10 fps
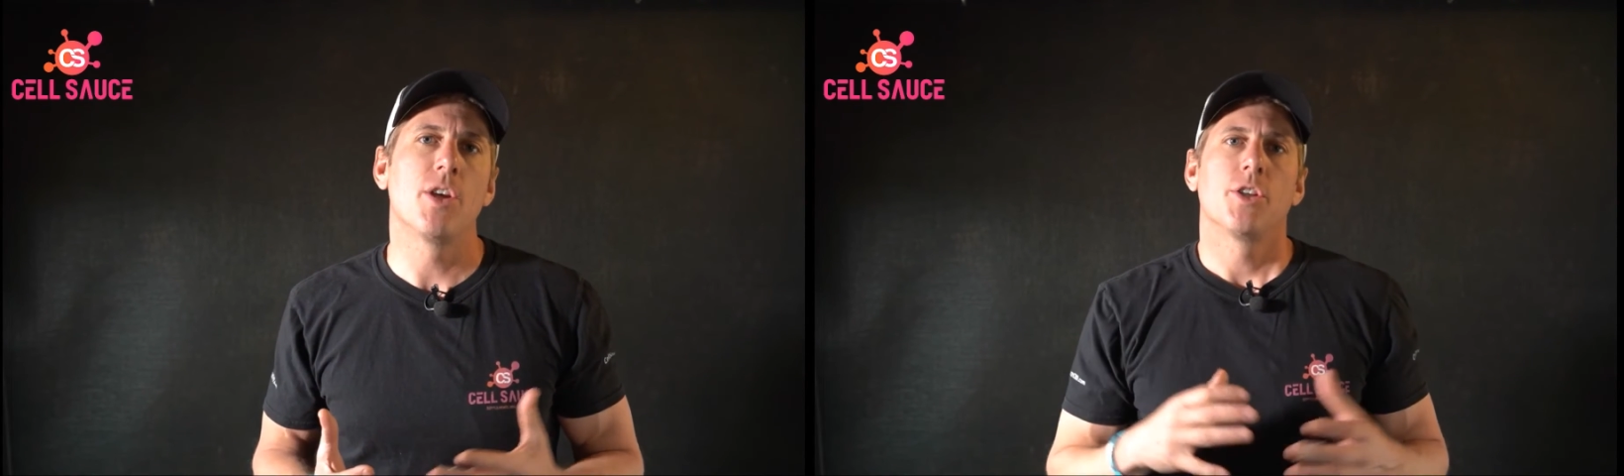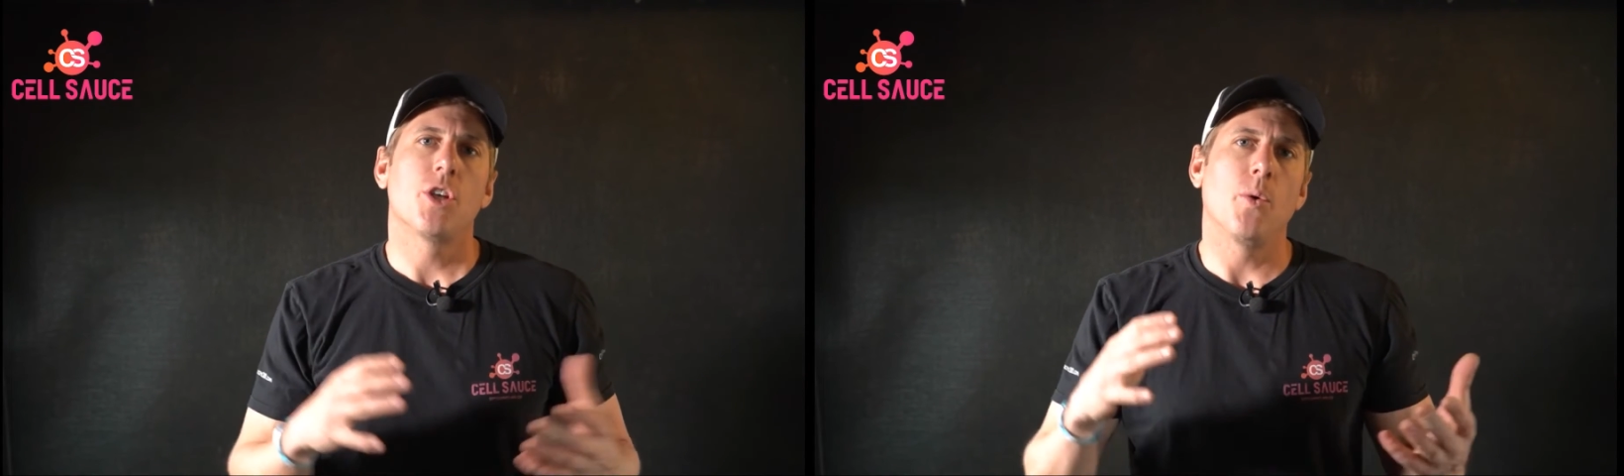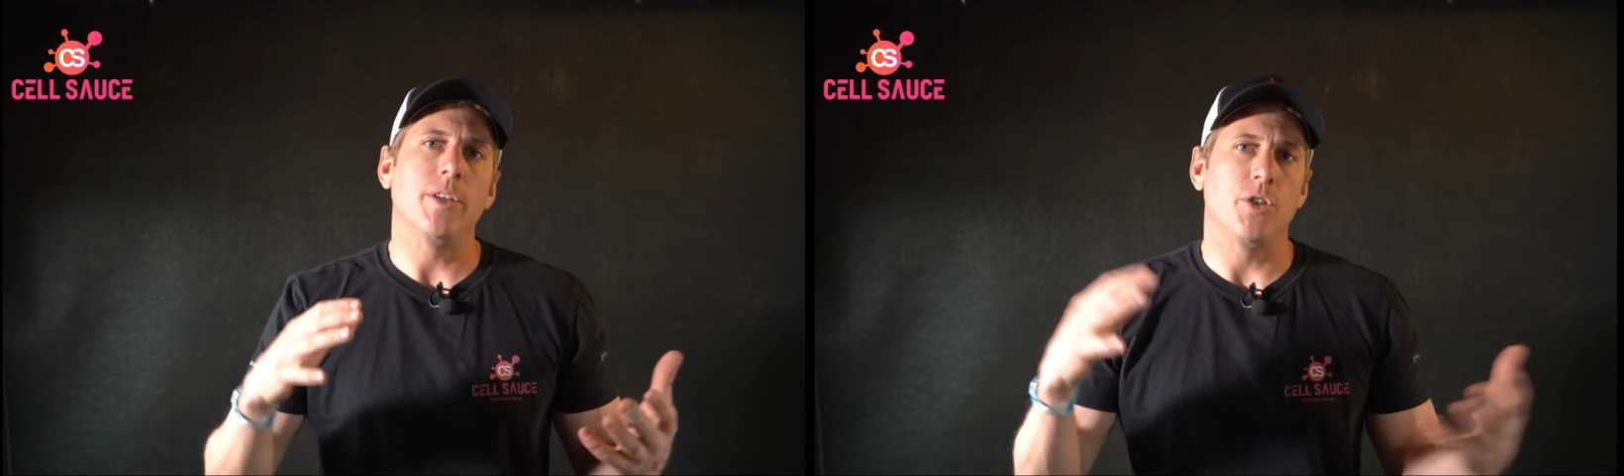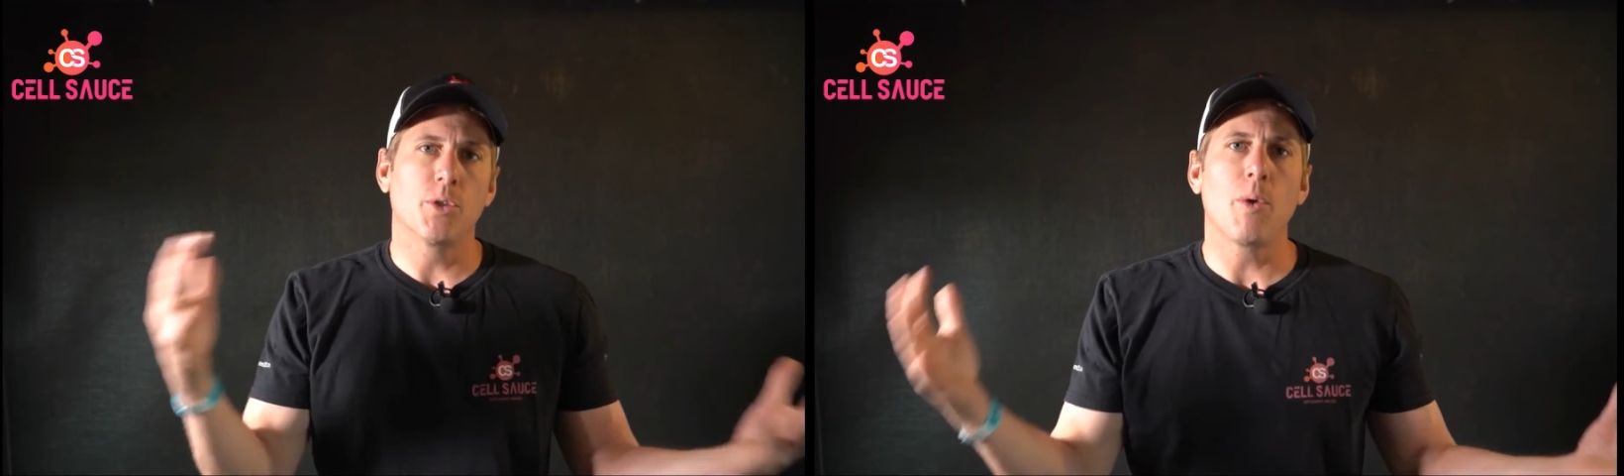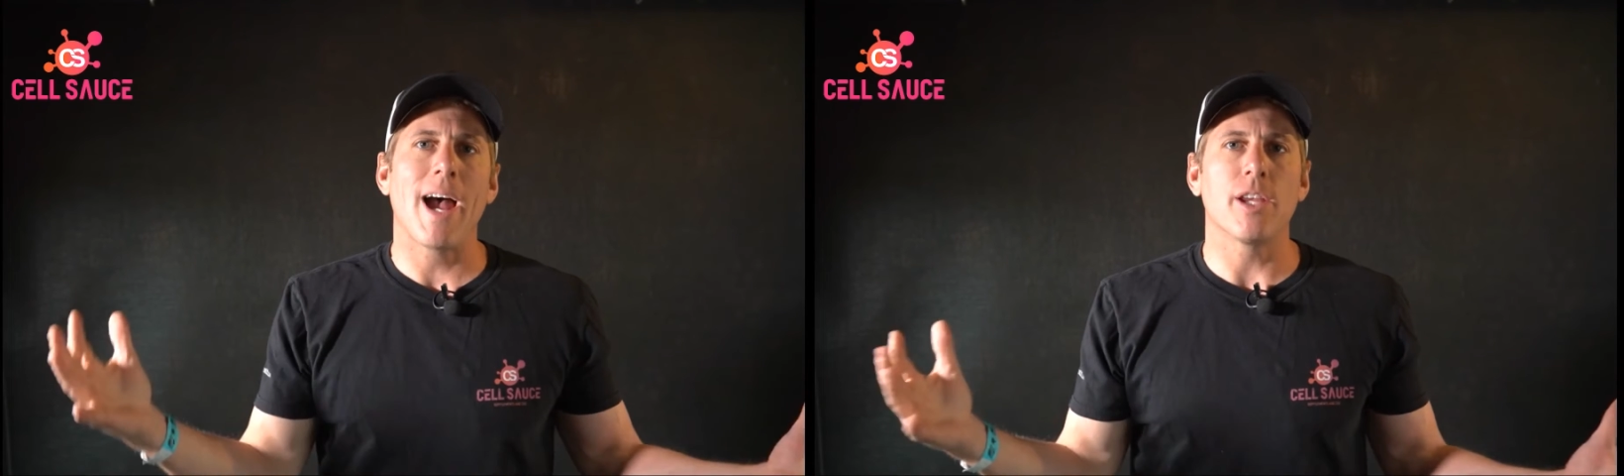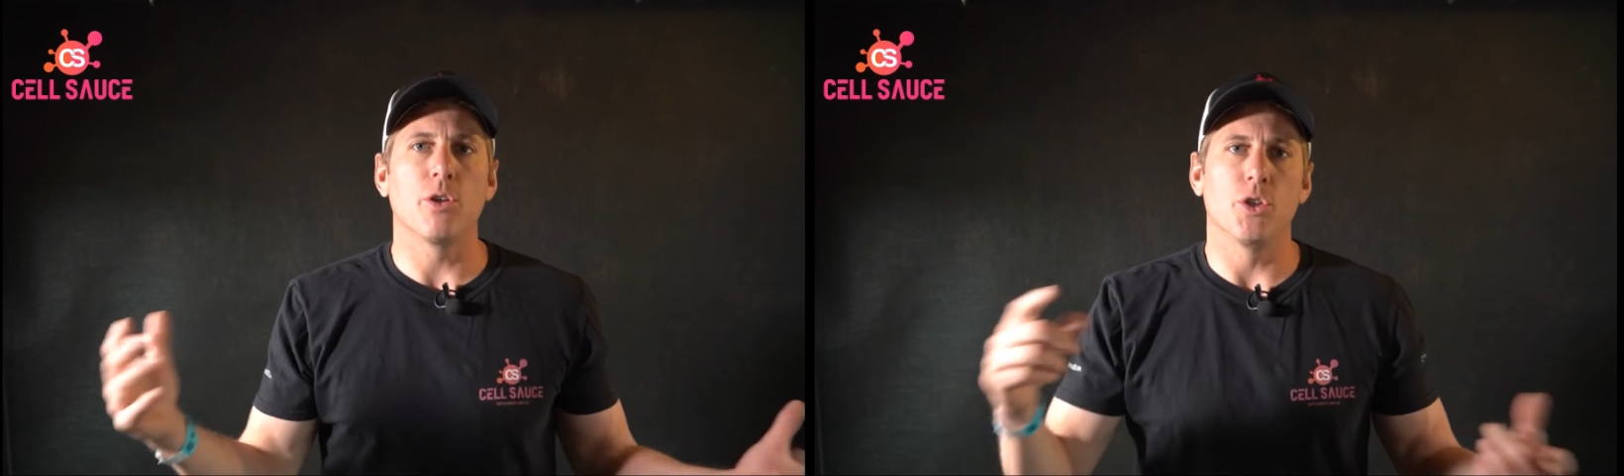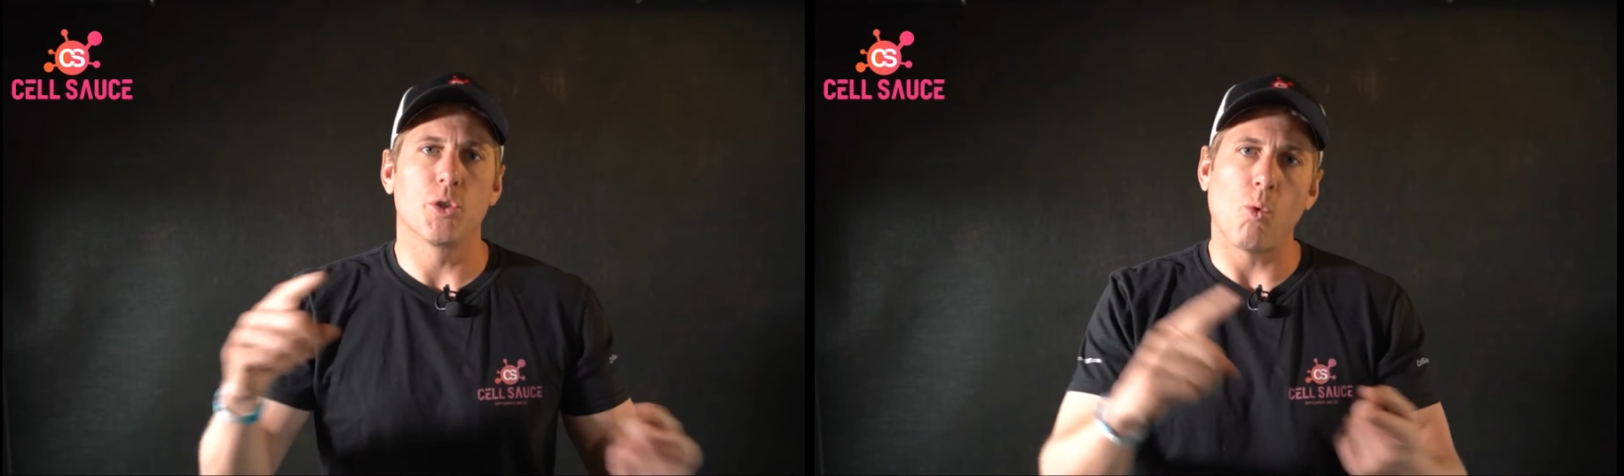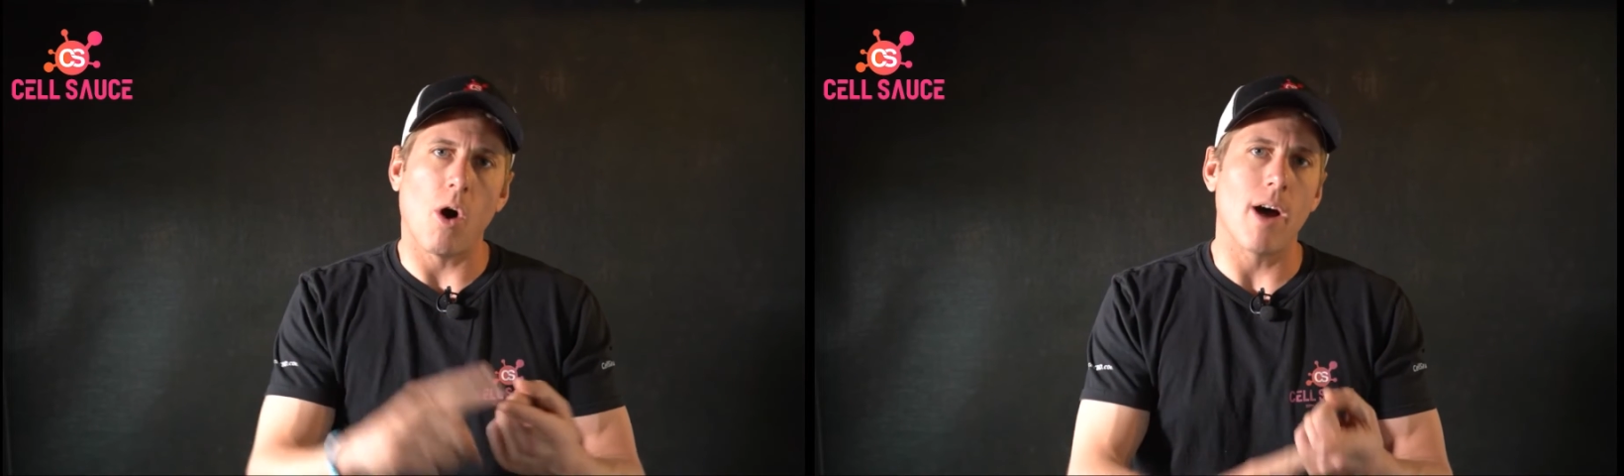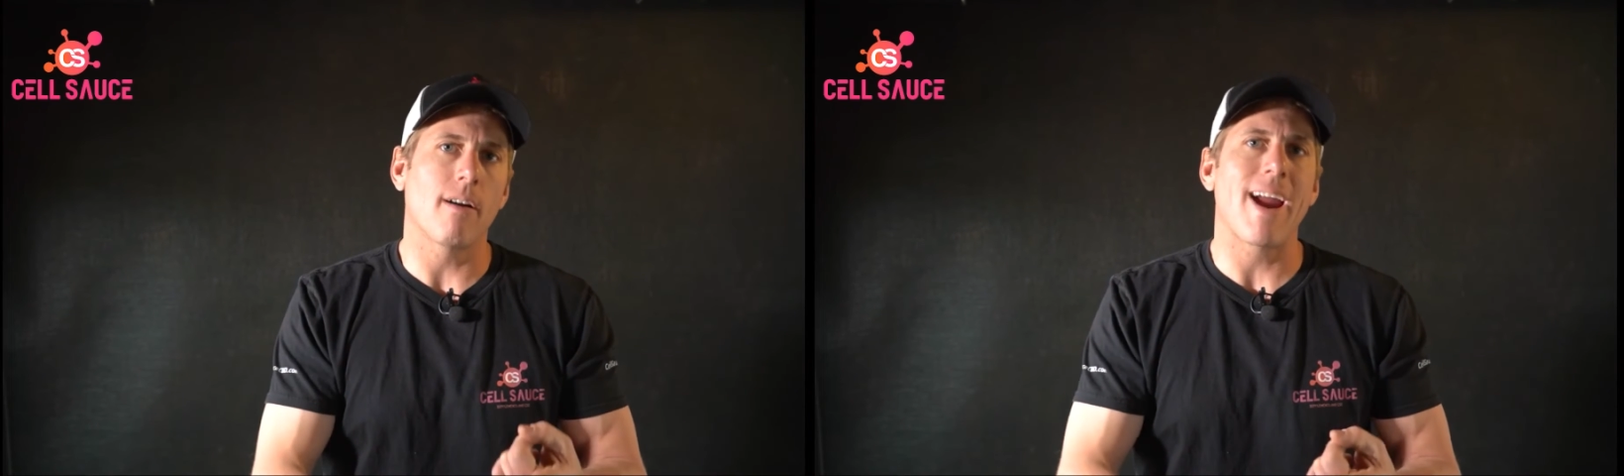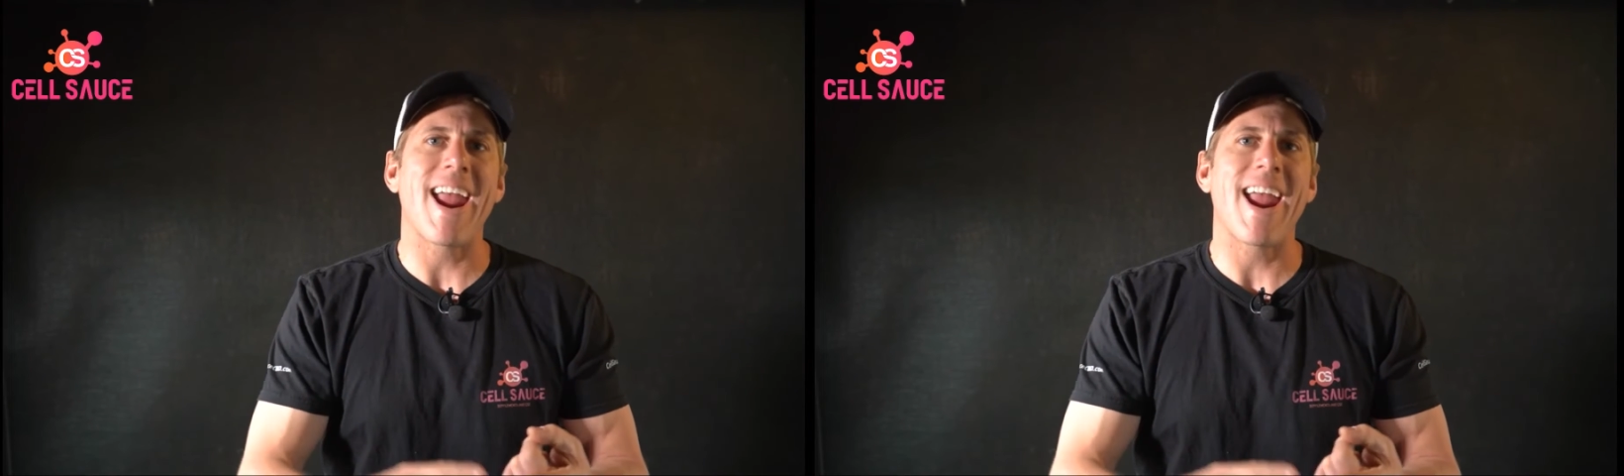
So when you sweat, you lose water